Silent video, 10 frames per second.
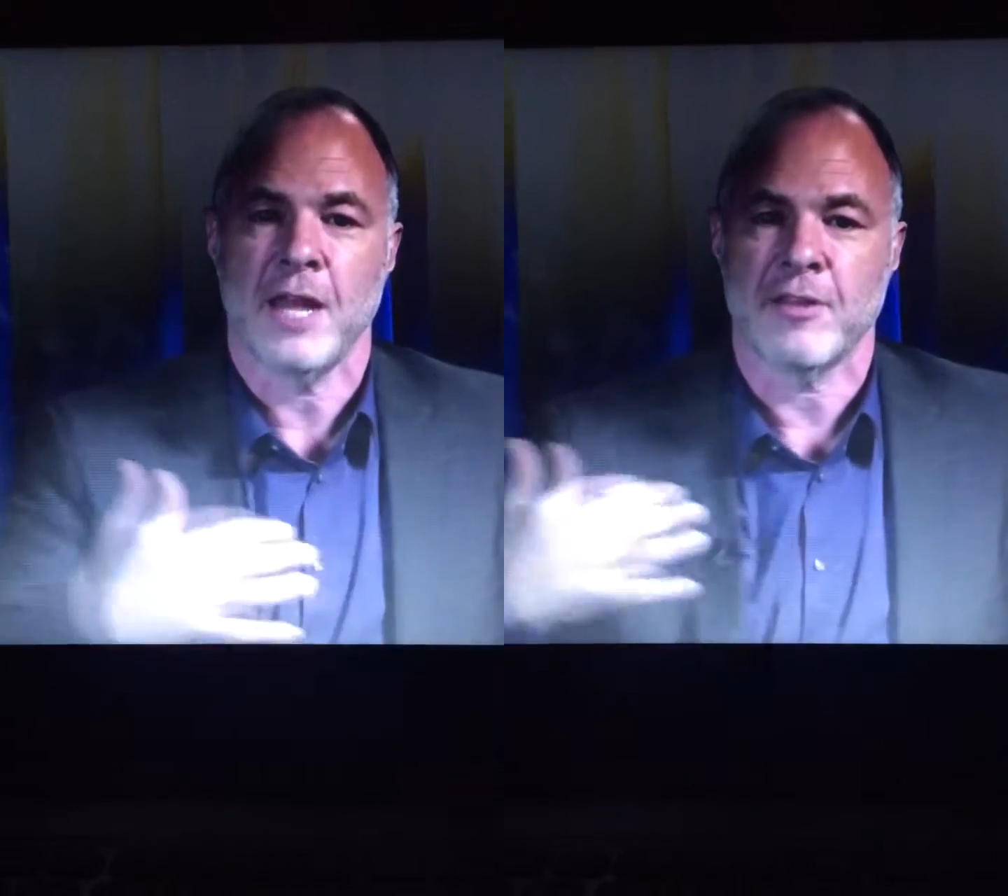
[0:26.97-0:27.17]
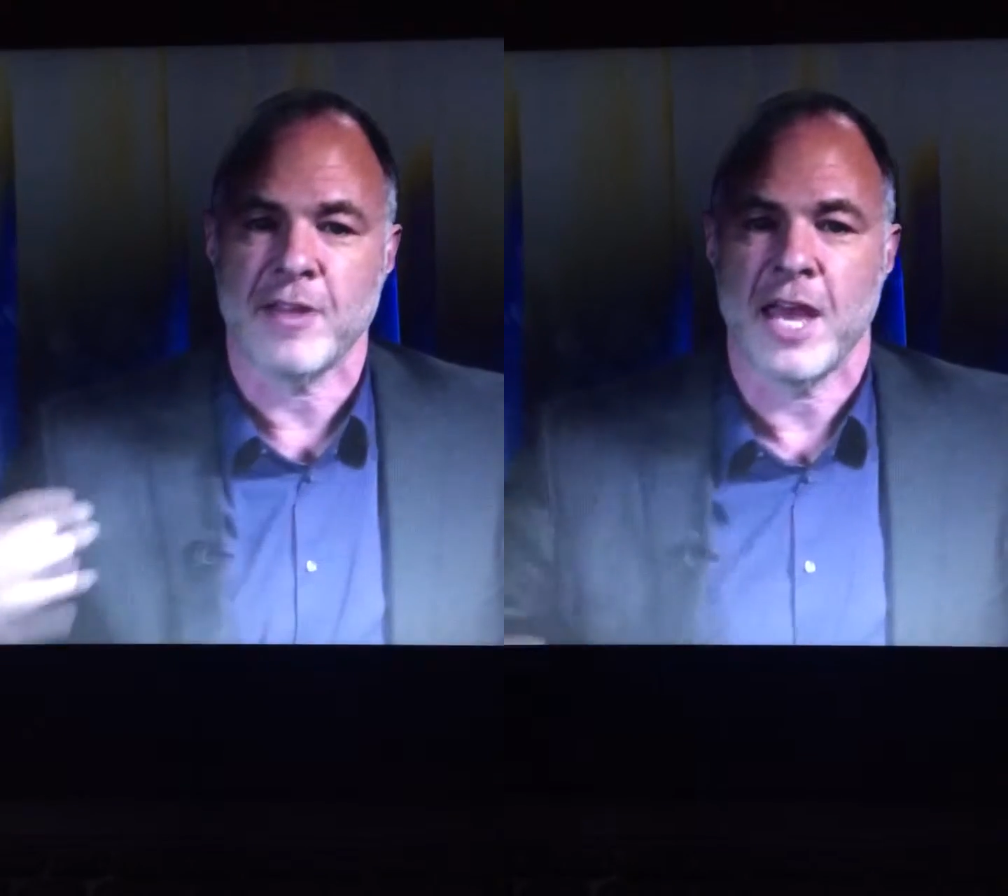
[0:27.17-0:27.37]

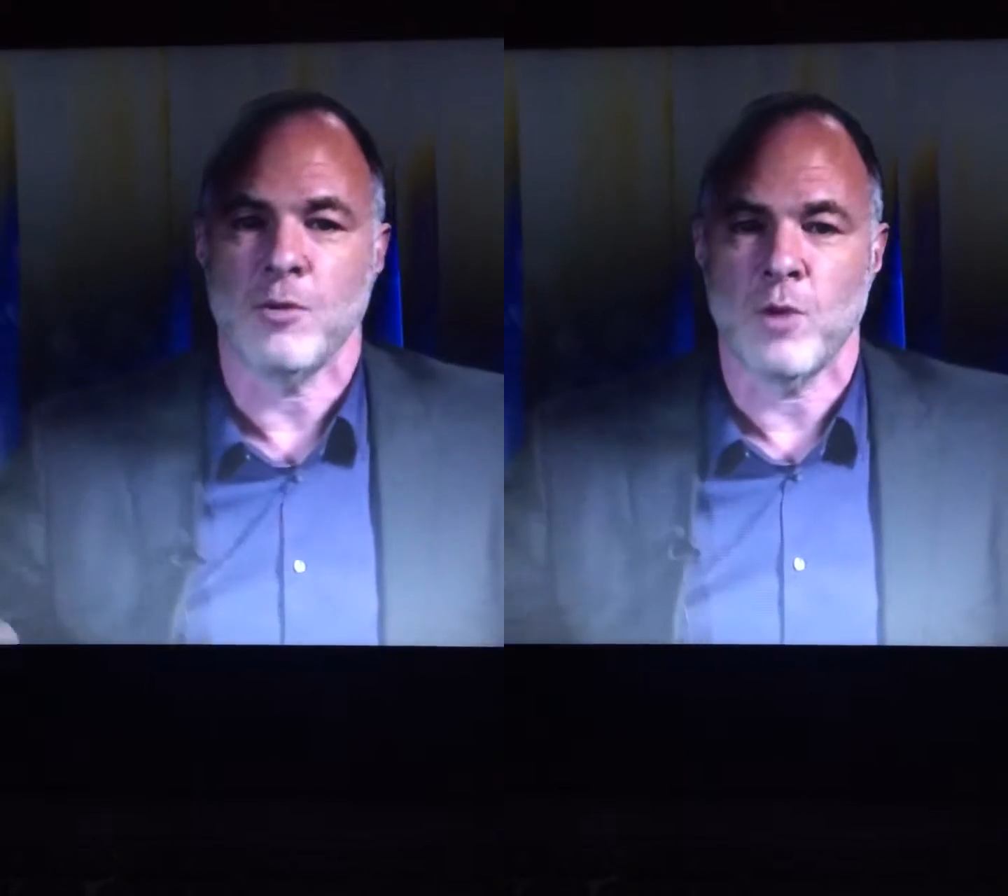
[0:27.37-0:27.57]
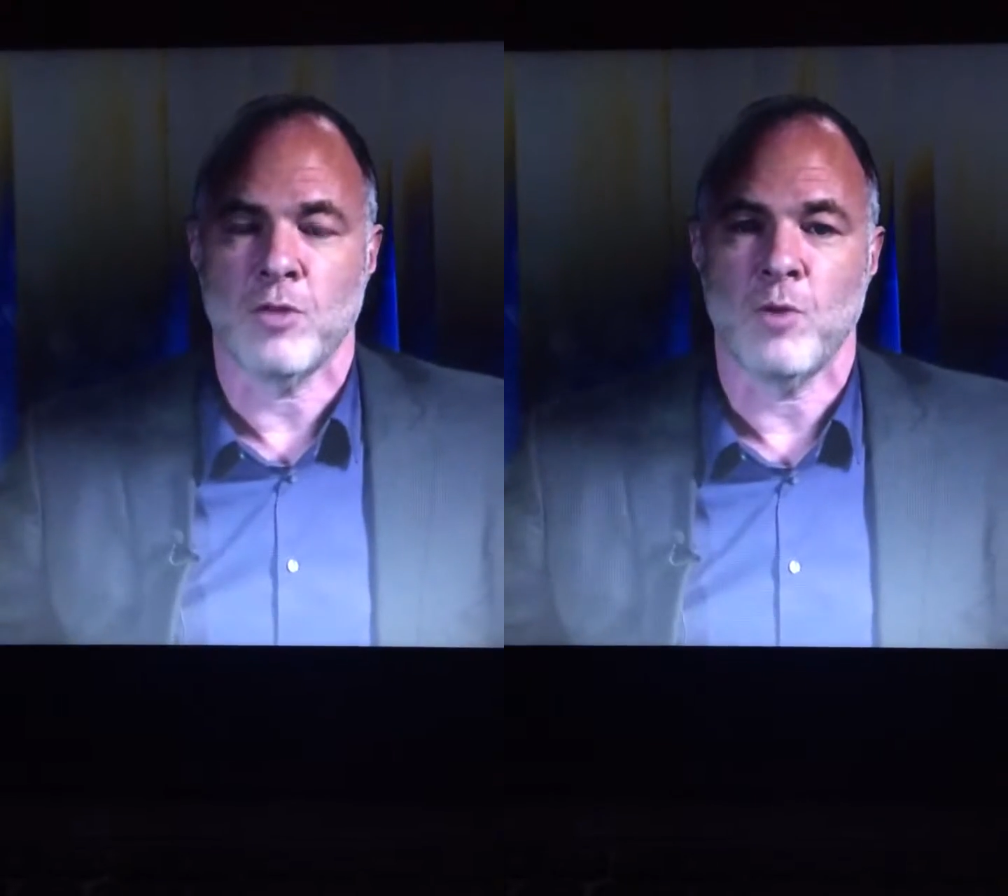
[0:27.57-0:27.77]
and
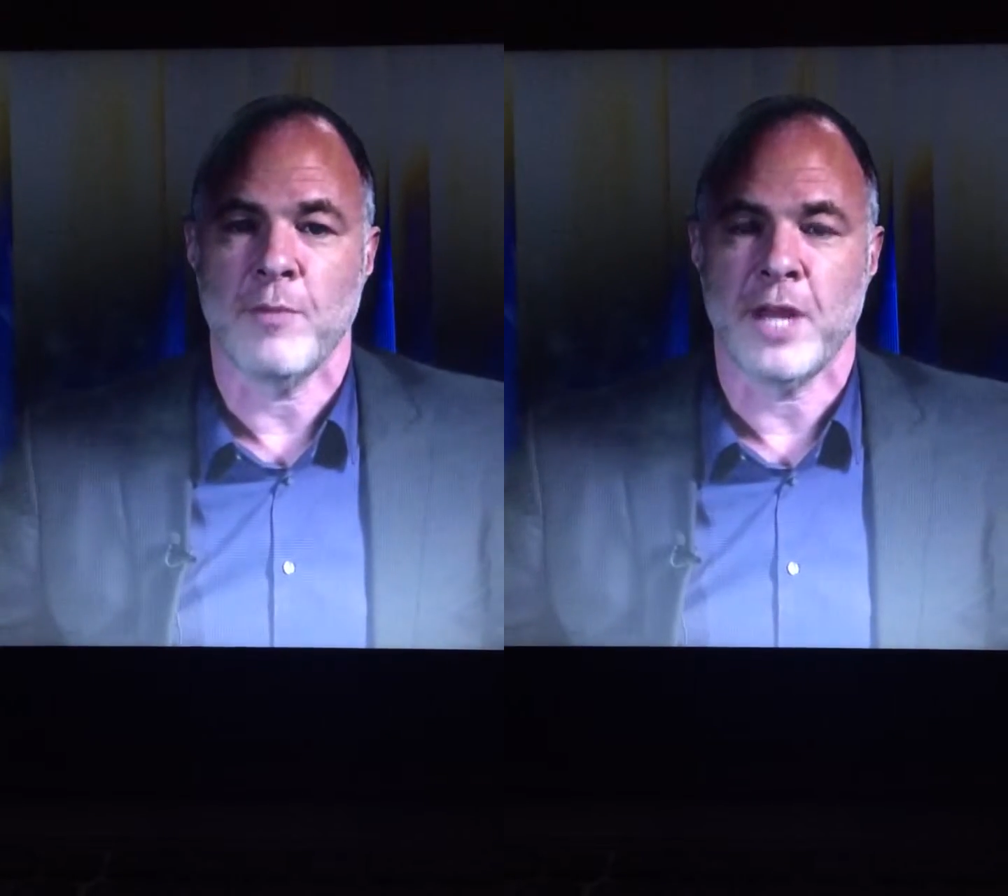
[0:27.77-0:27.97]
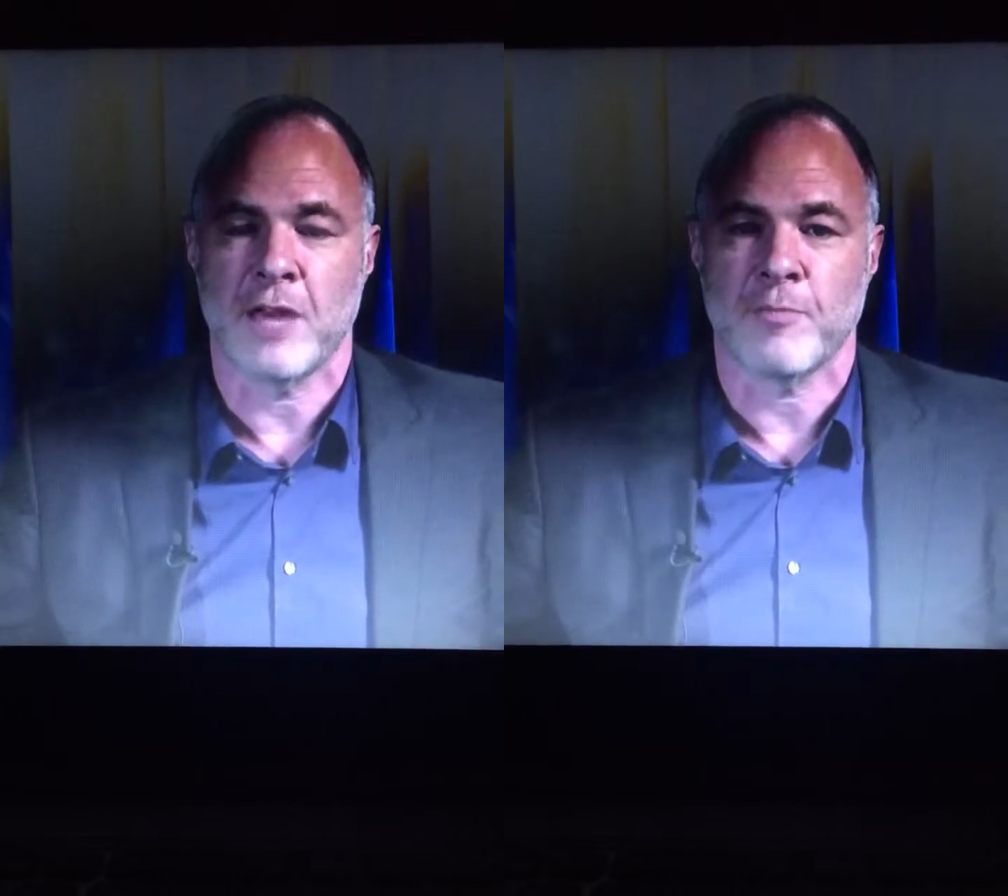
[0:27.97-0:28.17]
stand with
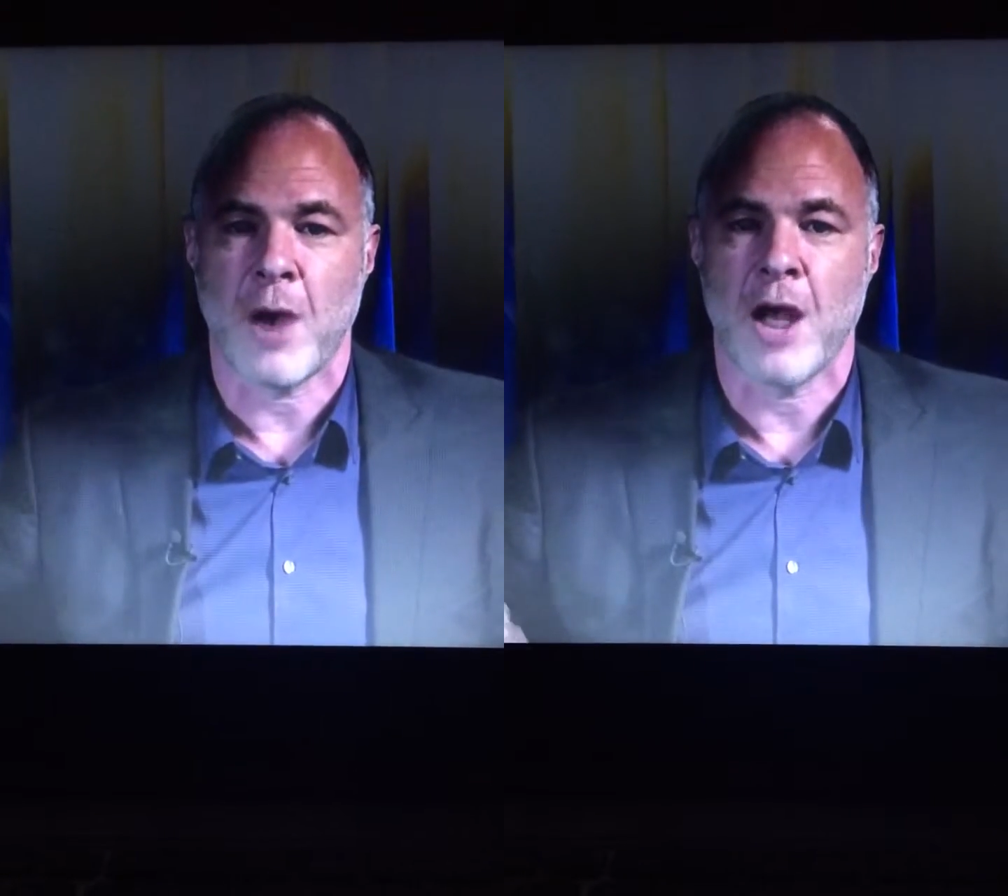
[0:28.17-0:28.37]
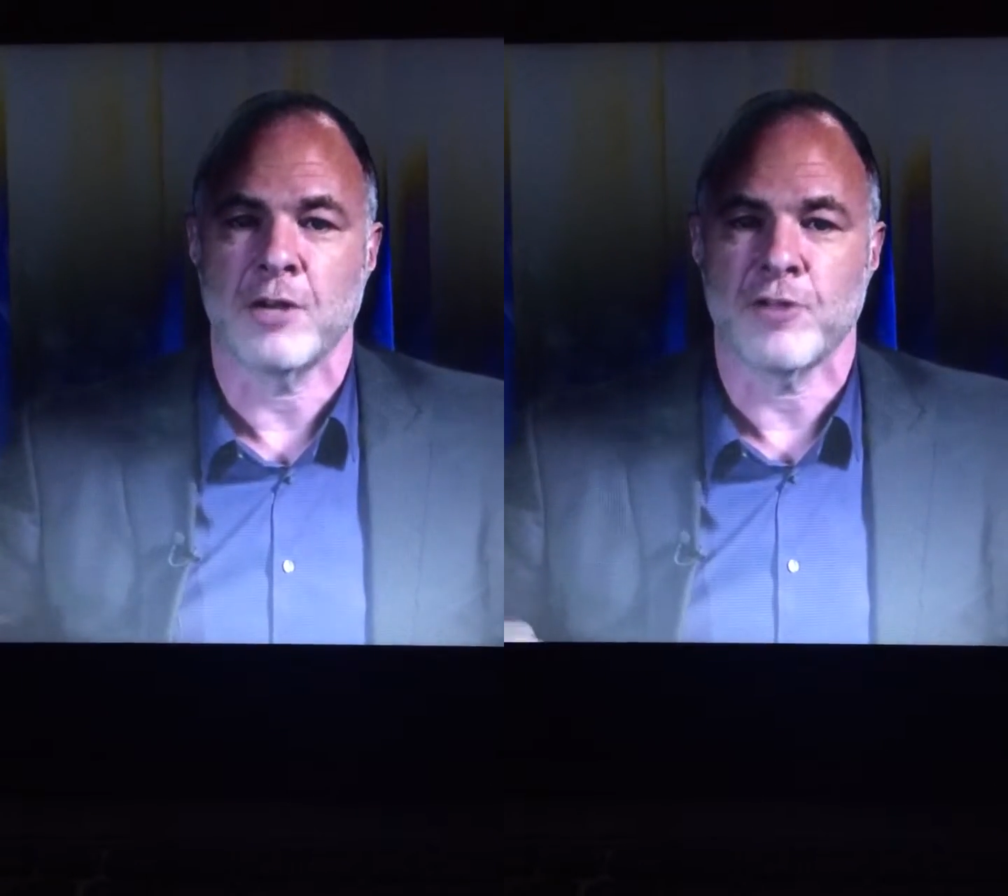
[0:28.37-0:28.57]
women as
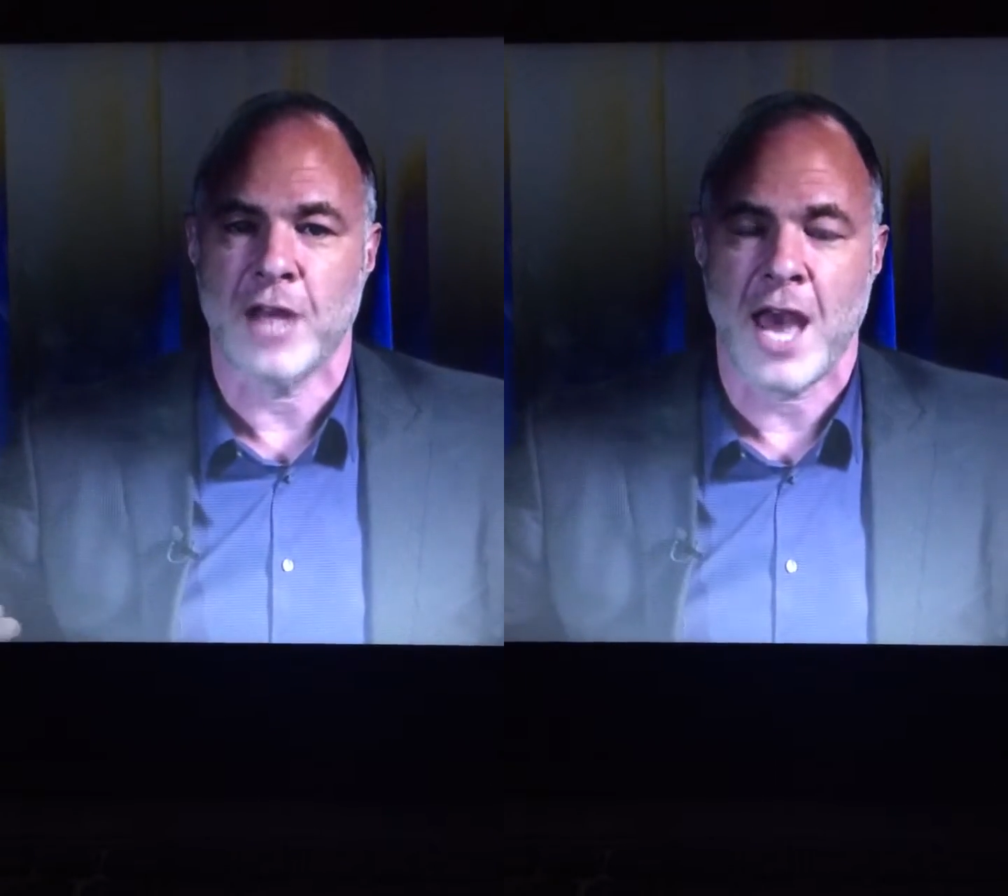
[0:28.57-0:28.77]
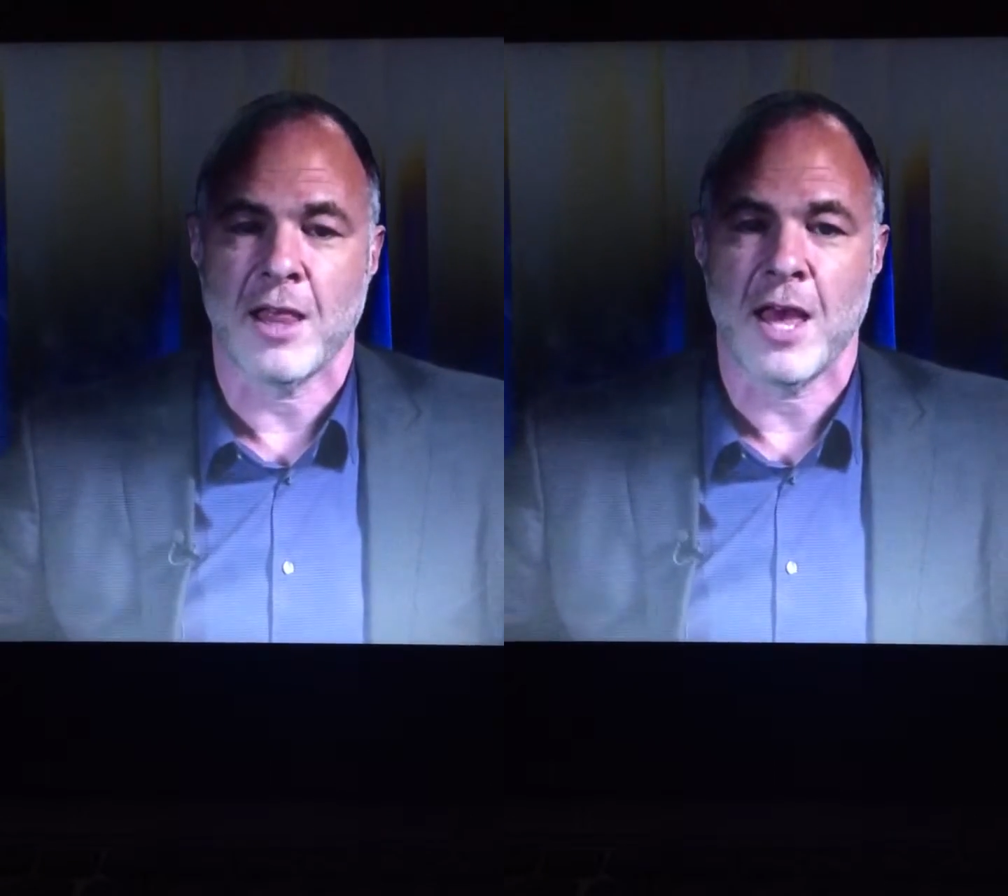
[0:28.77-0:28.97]
partners
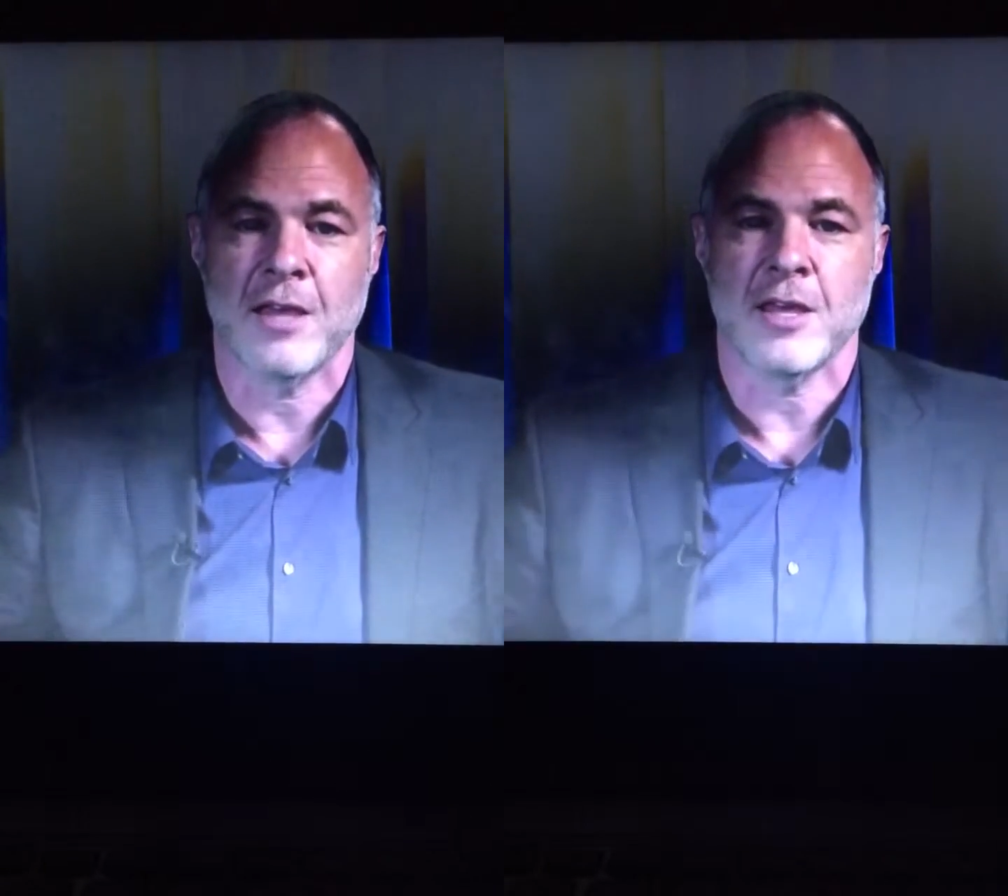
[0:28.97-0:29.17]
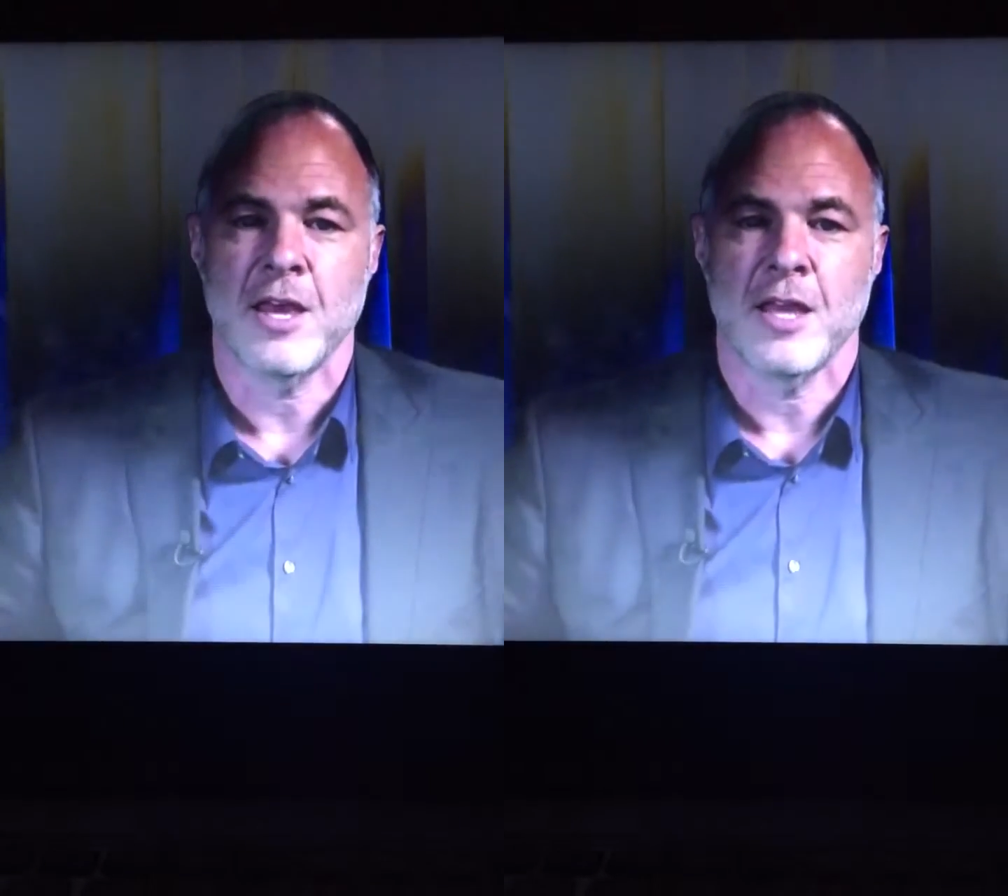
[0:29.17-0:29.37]
and allies,